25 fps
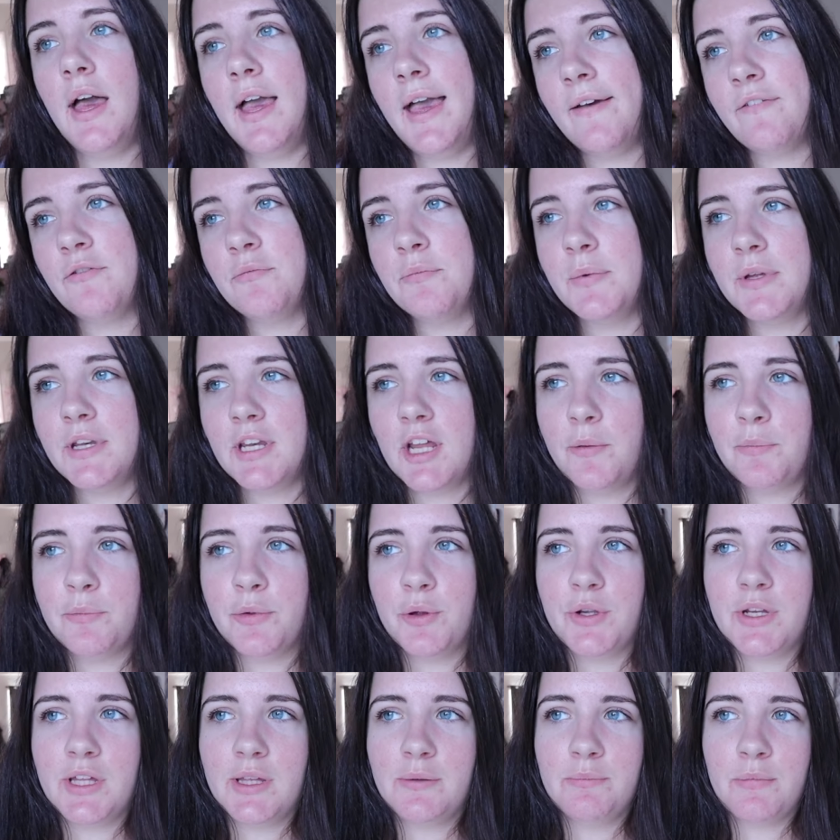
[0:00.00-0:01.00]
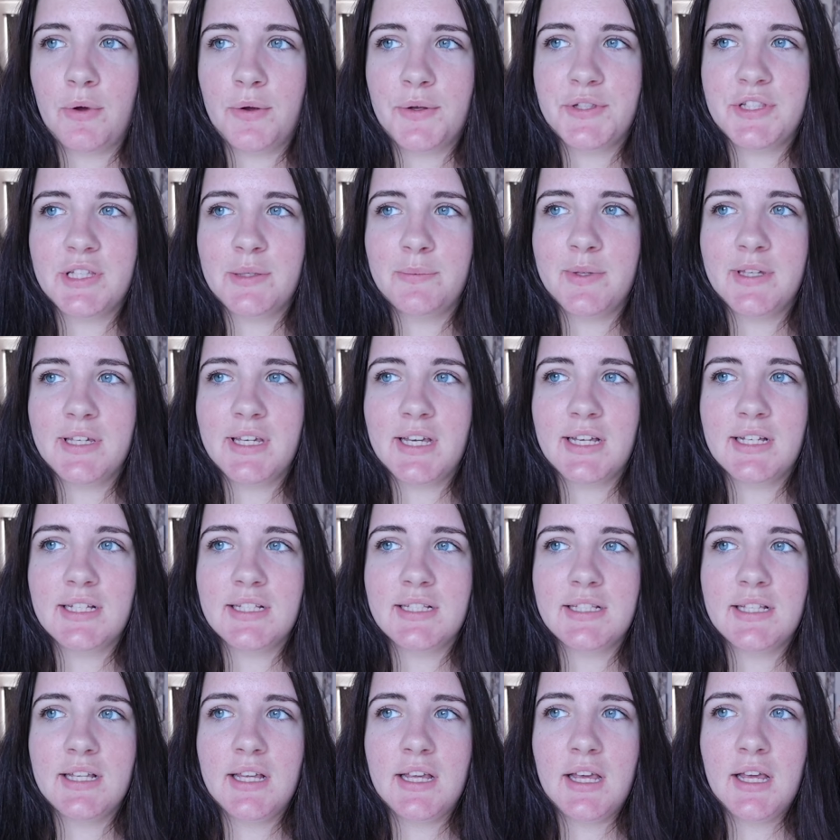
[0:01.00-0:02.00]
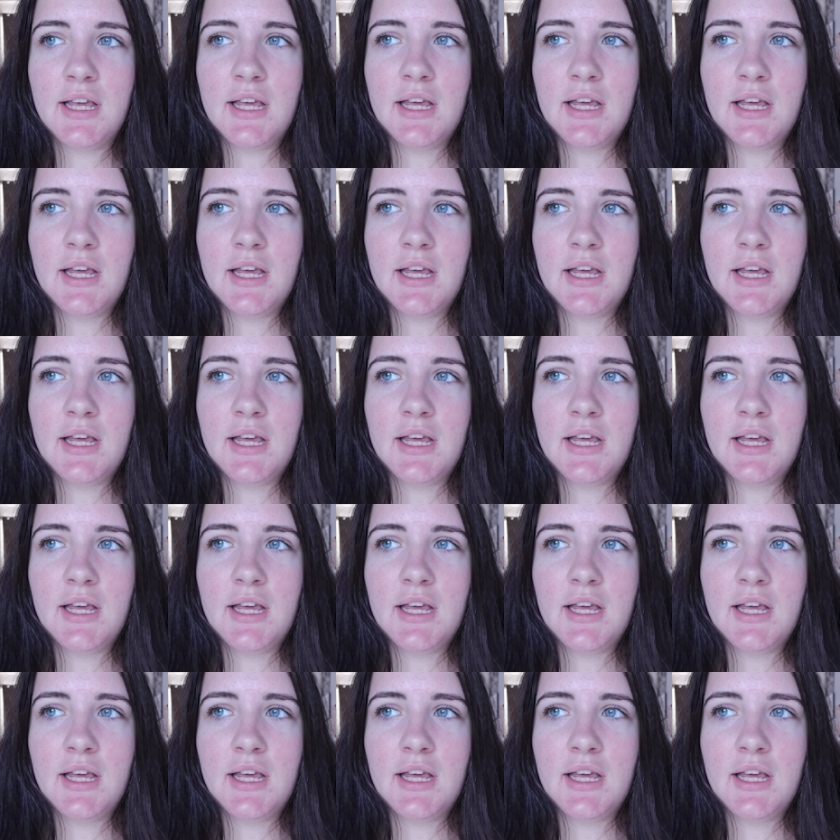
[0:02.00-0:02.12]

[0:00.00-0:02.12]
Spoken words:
I haven't been uploading mostly because